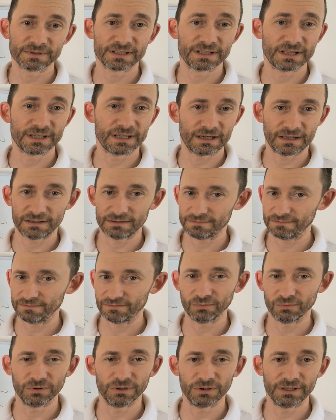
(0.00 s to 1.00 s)
They are
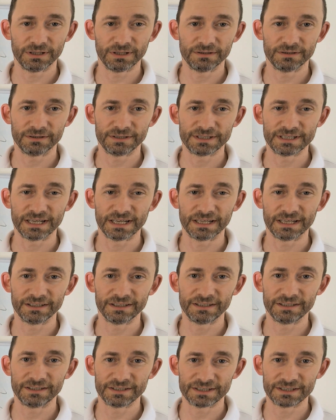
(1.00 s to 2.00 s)
fully
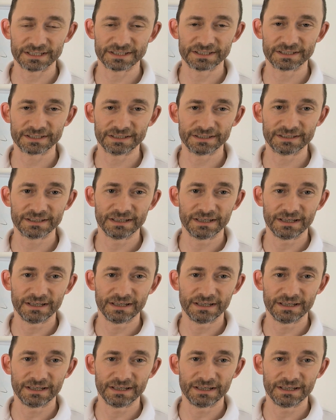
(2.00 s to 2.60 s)
daily tested